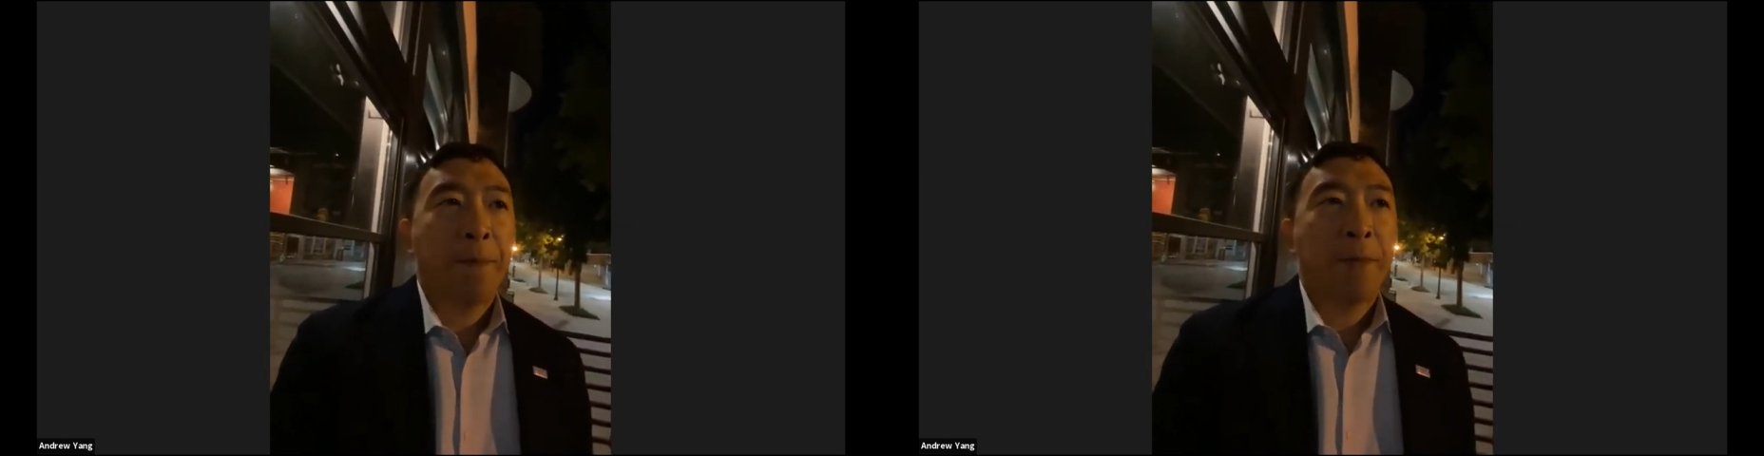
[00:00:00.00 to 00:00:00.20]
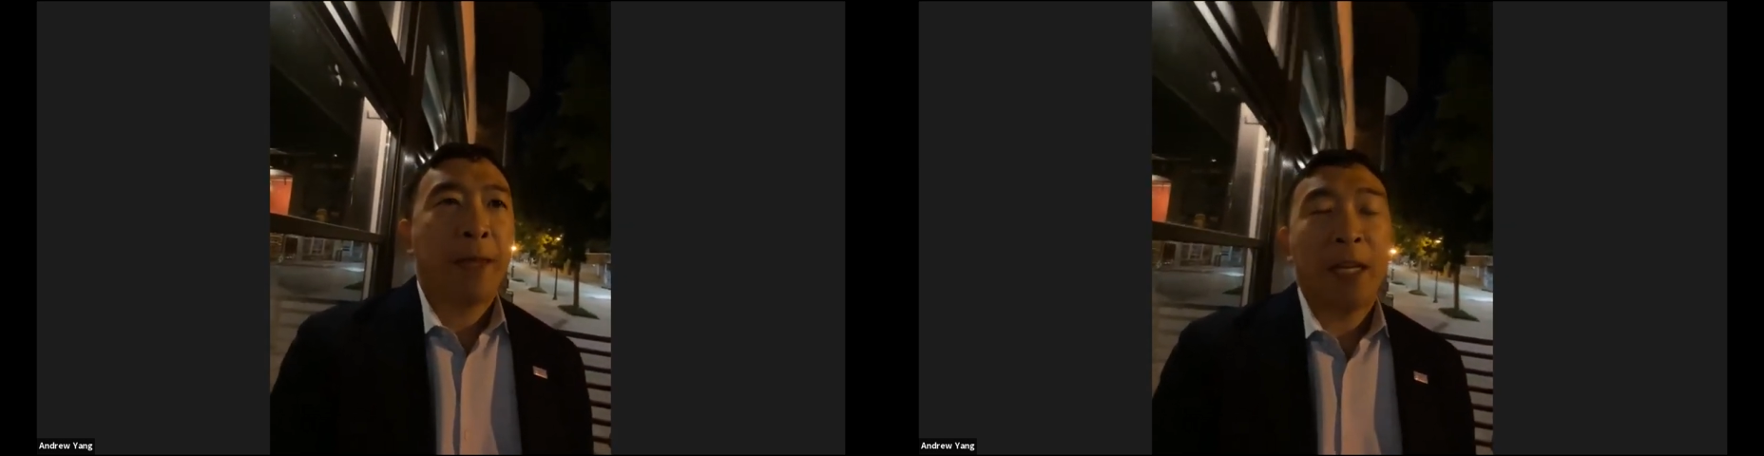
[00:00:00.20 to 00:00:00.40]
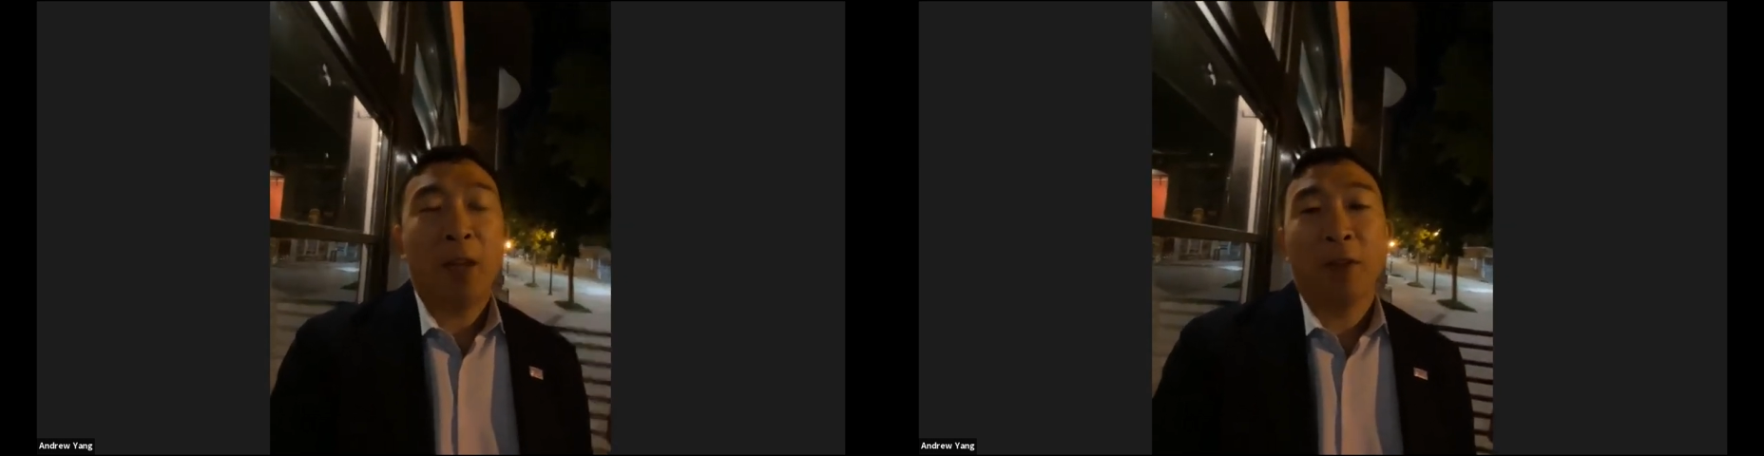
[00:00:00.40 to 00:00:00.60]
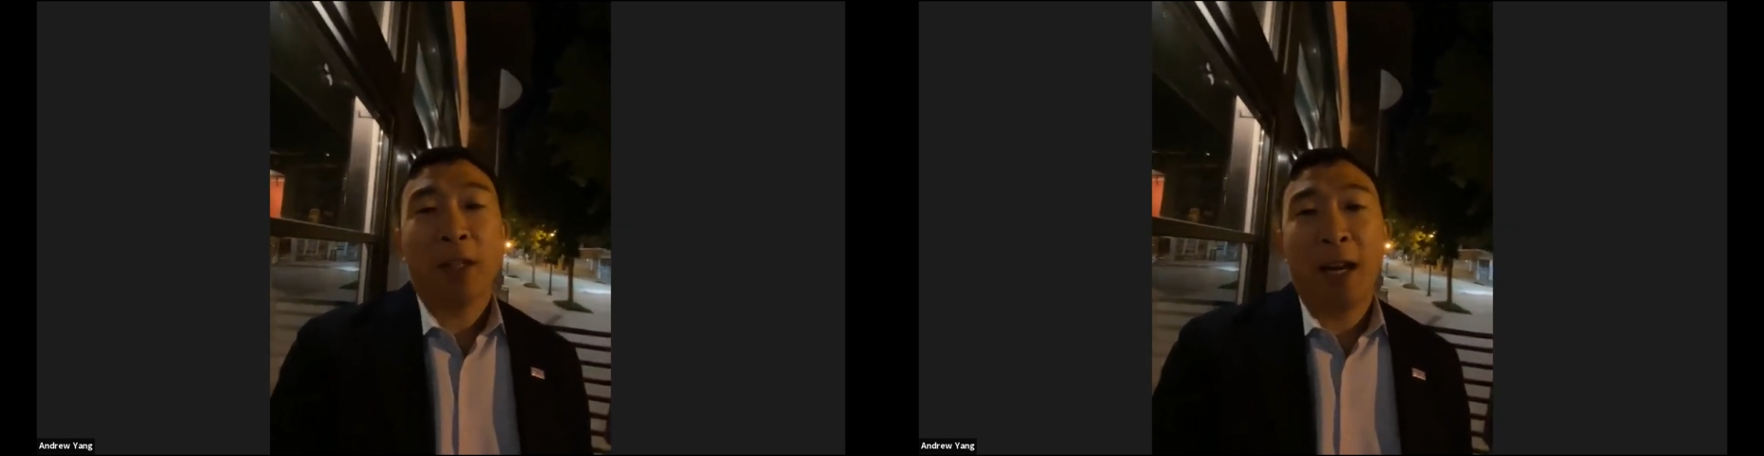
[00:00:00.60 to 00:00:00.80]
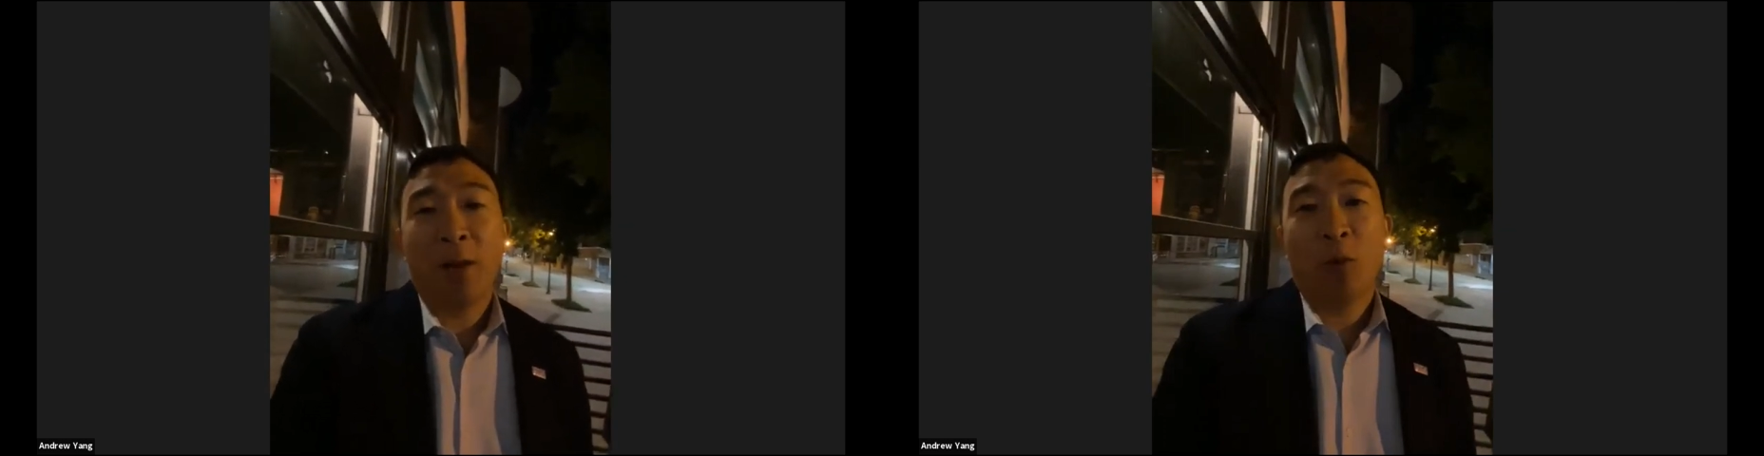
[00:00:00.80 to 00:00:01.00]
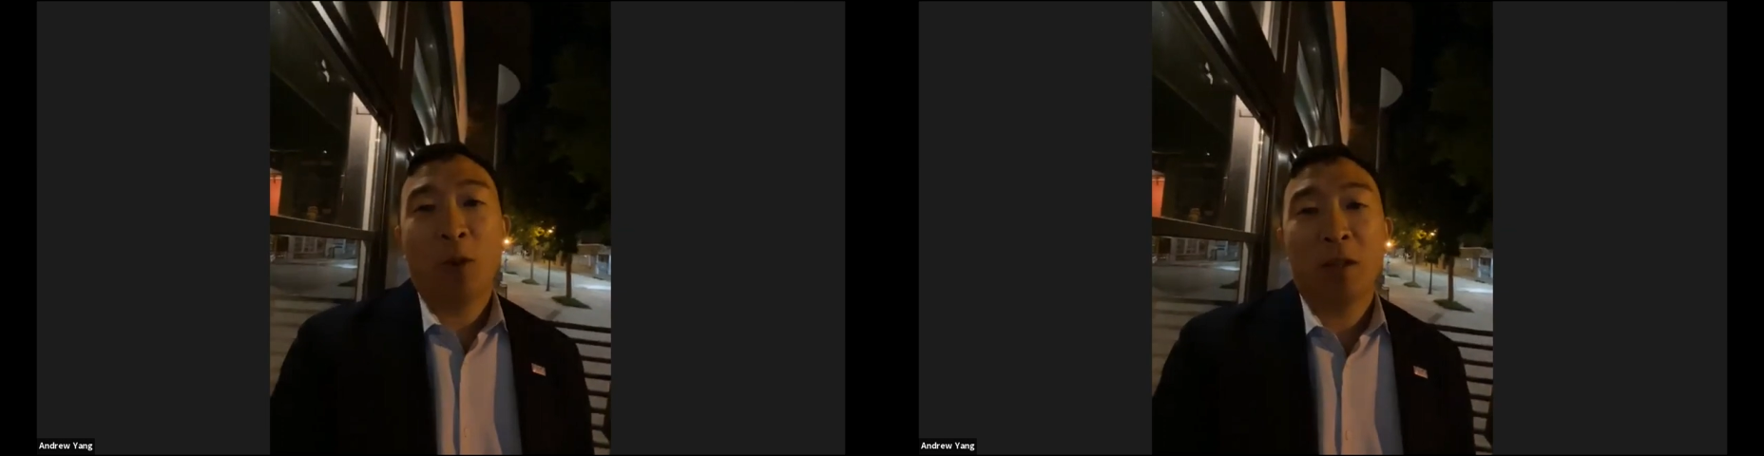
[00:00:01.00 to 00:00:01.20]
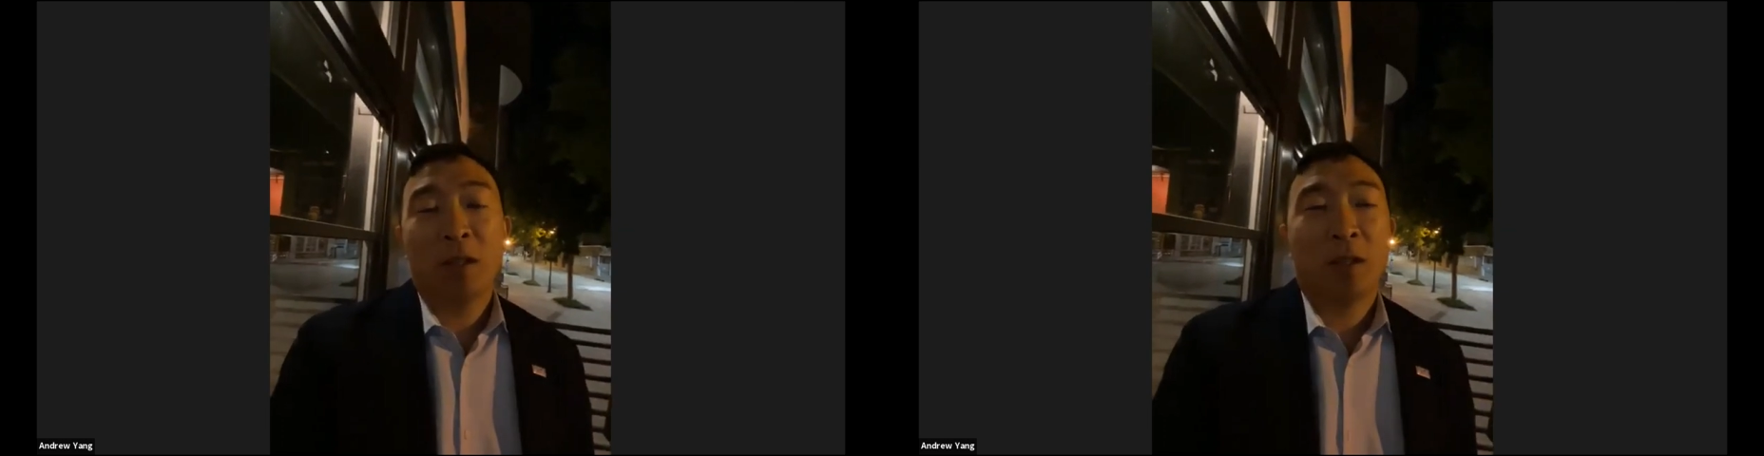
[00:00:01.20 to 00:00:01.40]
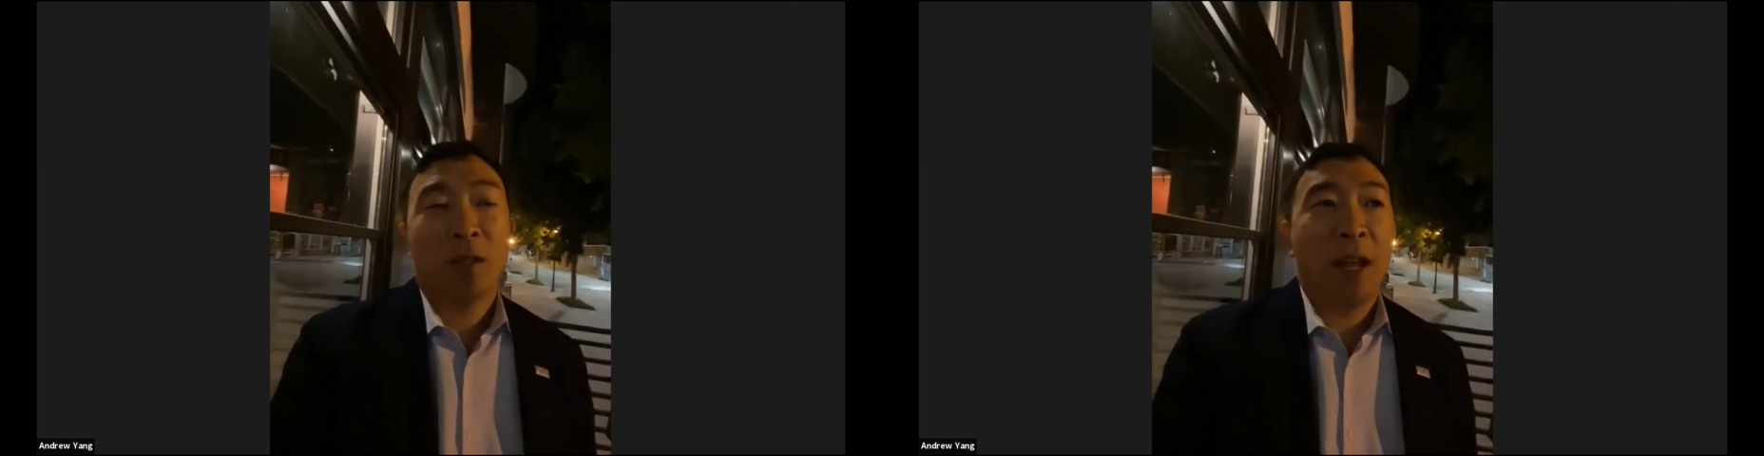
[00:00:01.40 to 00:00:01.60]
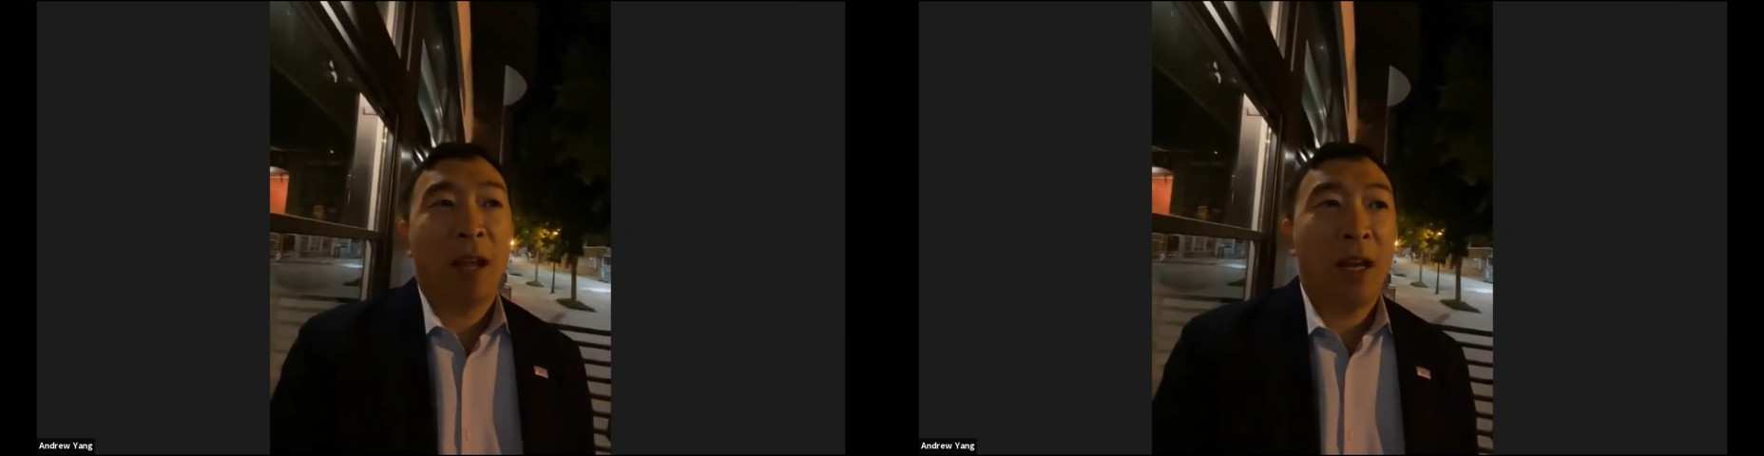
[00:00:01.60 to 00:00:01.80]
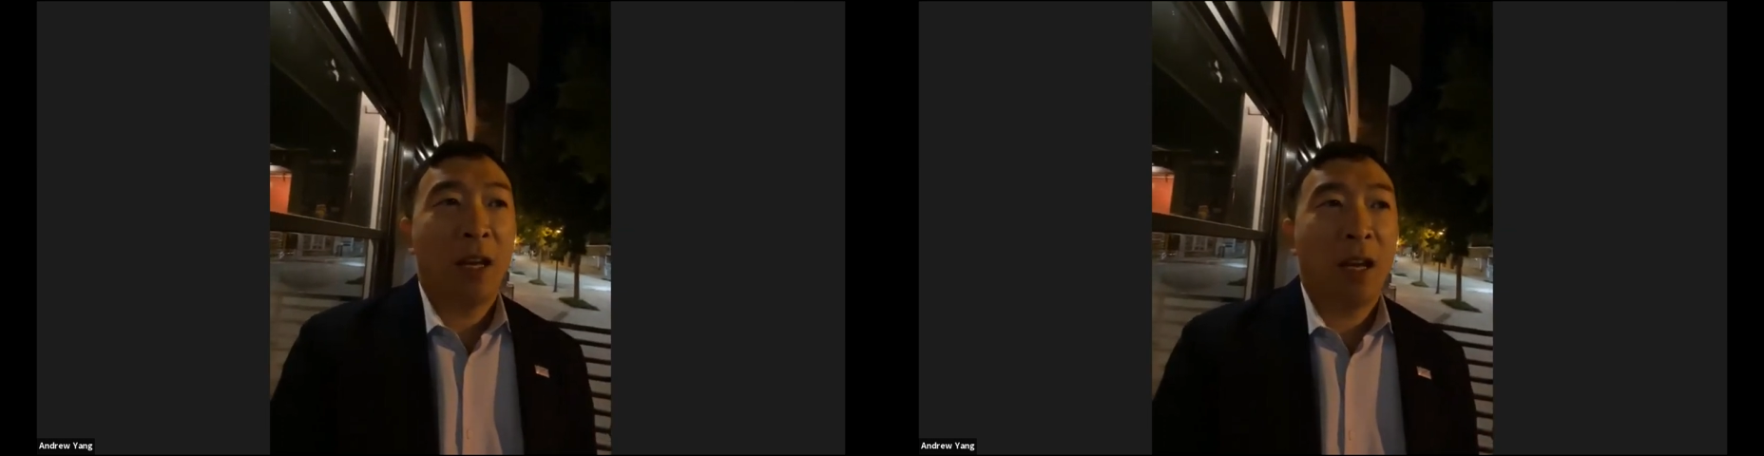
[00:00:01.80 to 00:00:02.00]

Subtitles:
Thank you for the kind words. And